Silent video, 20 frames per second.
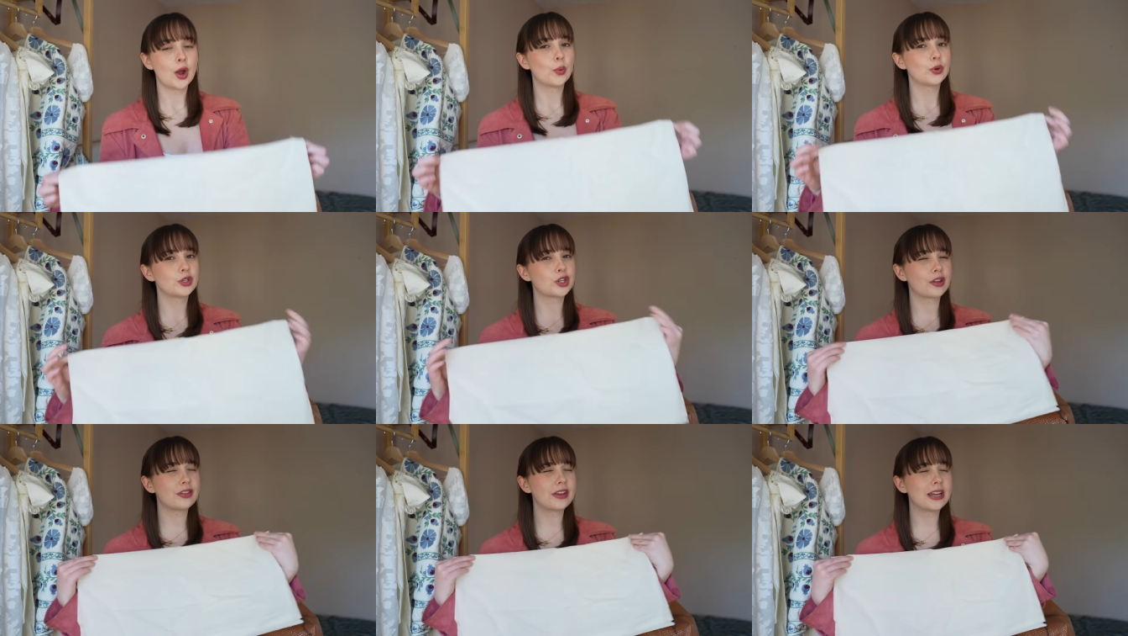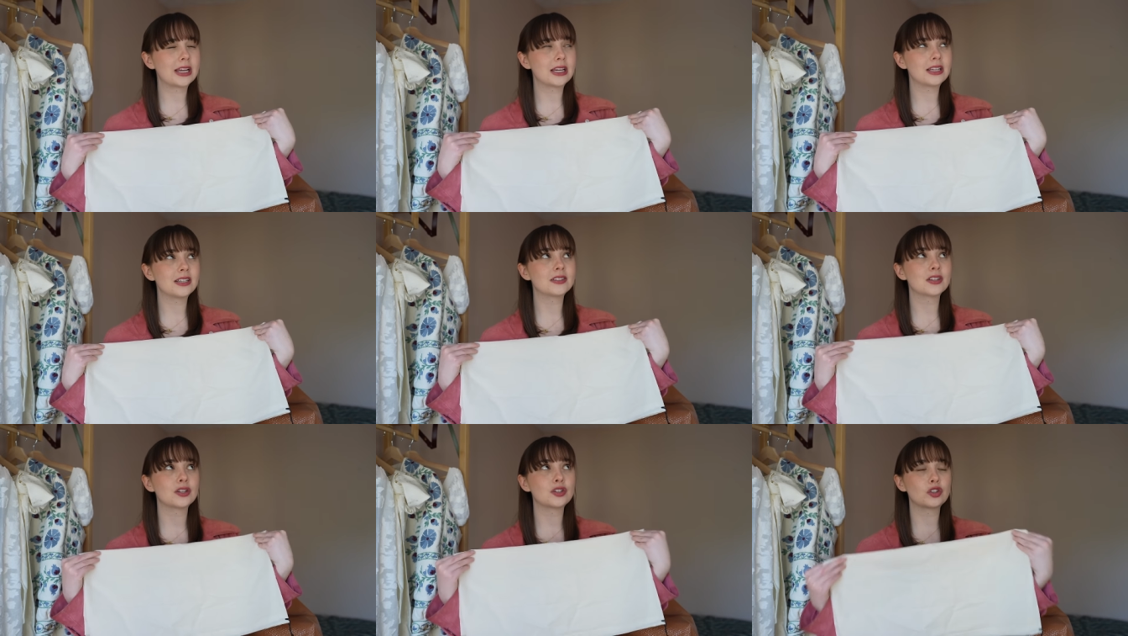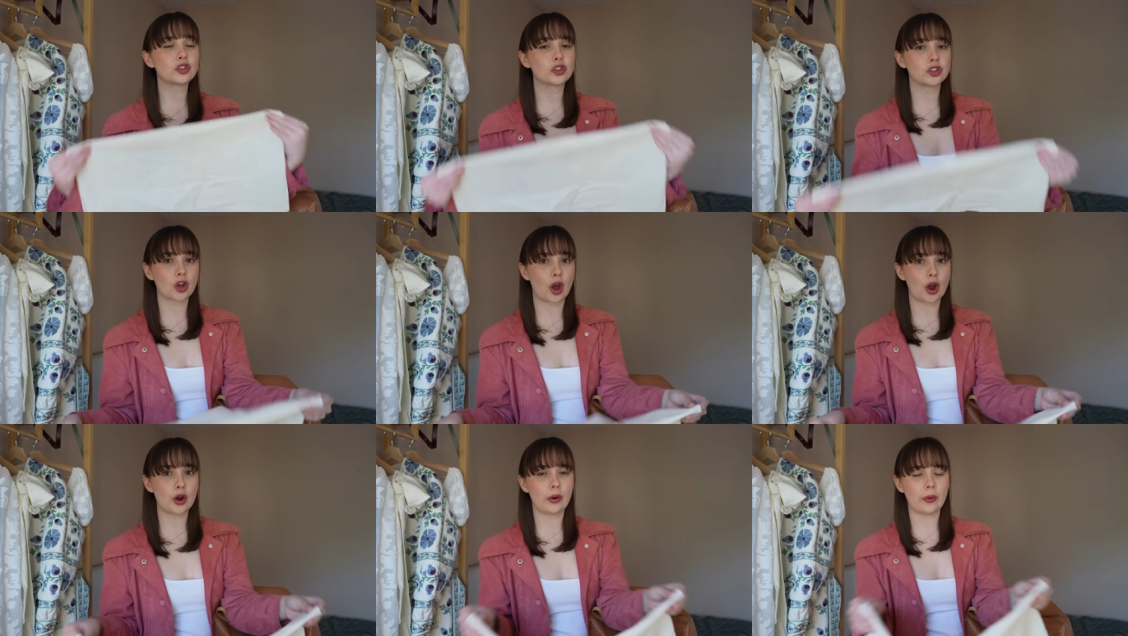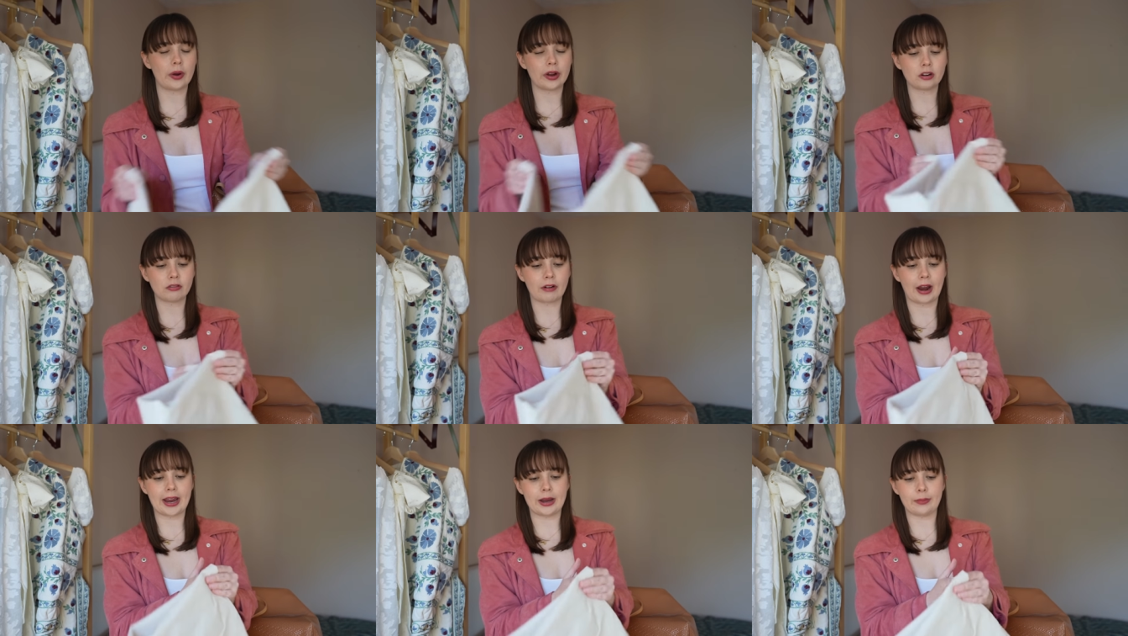which I think is so
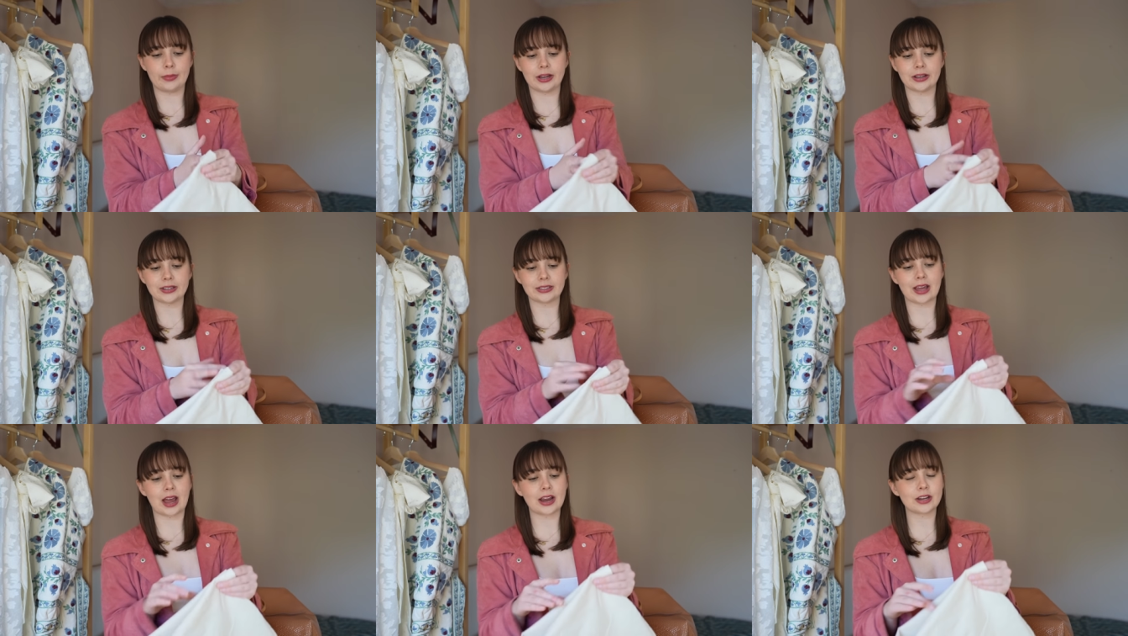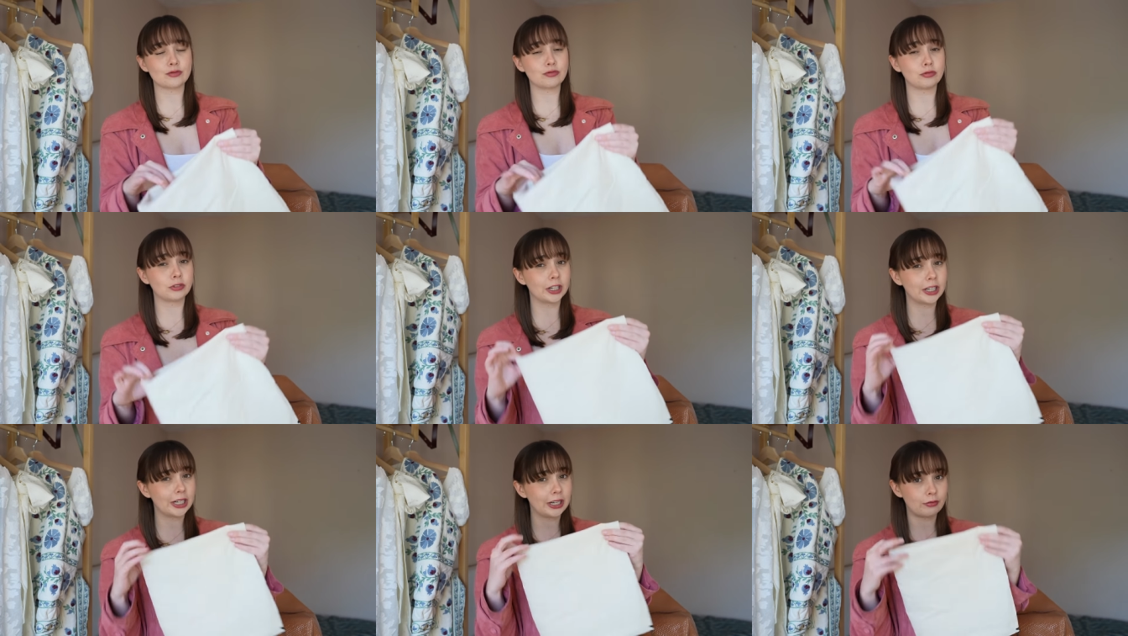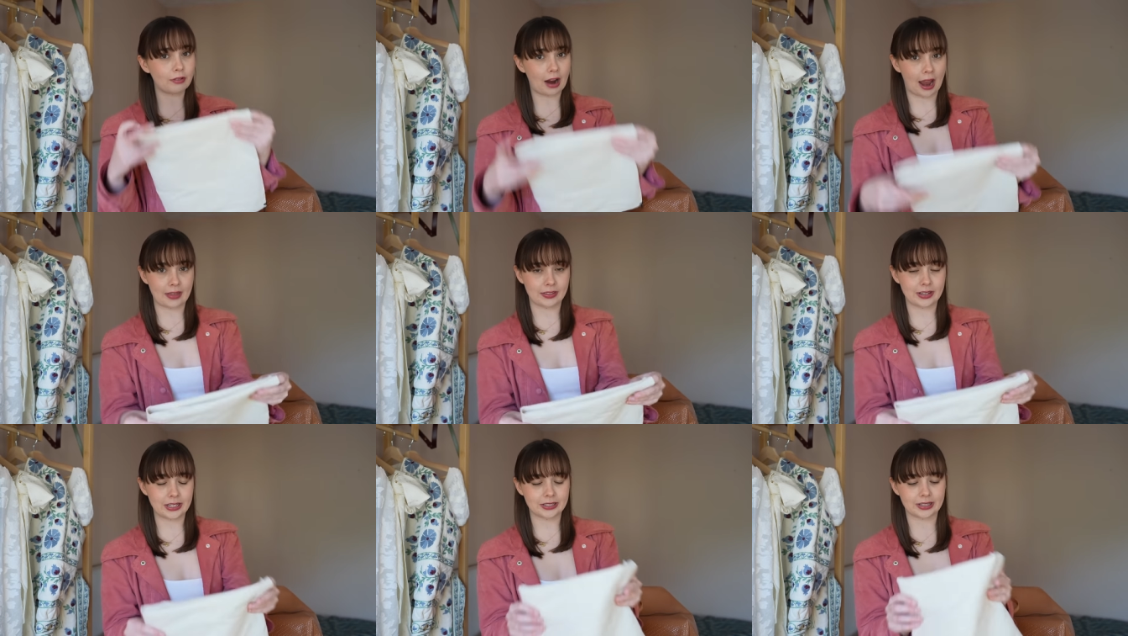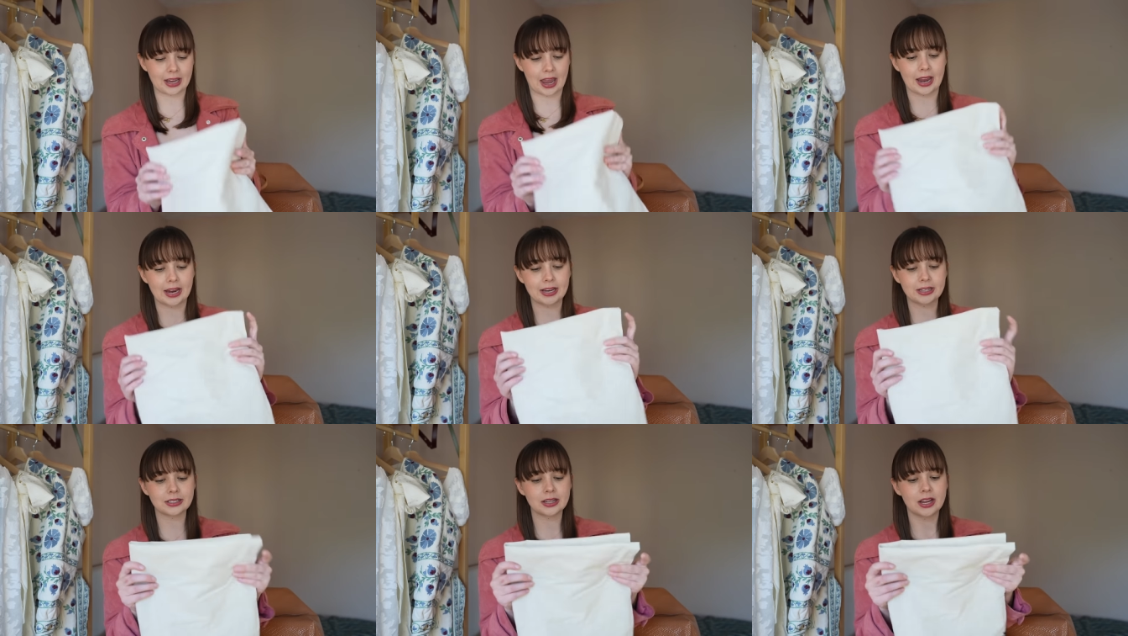great because that is really rare these
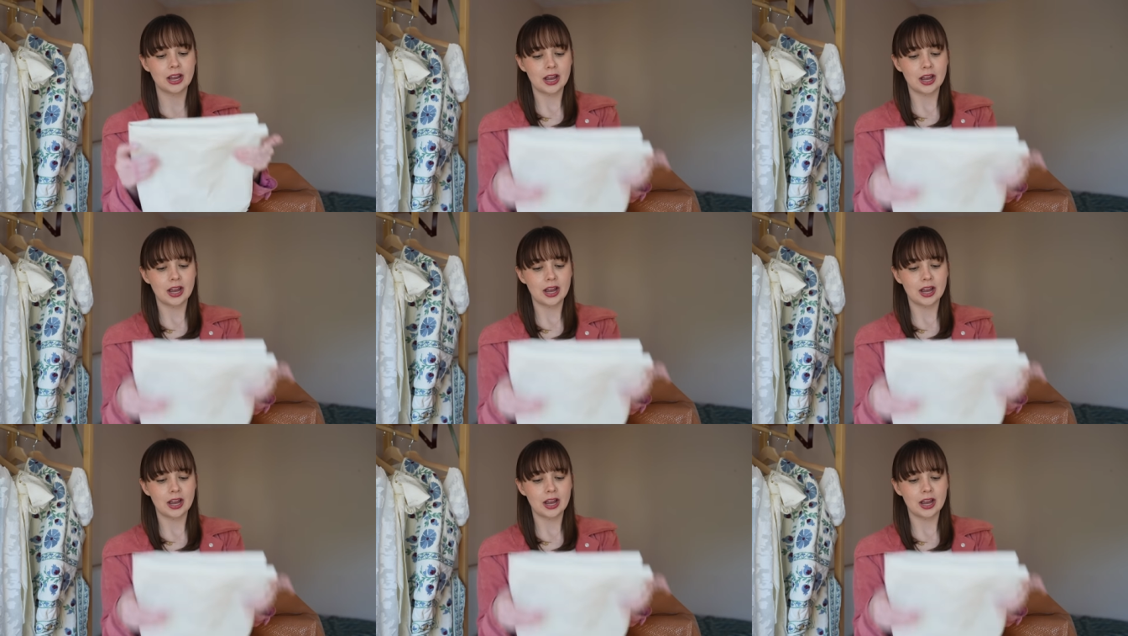days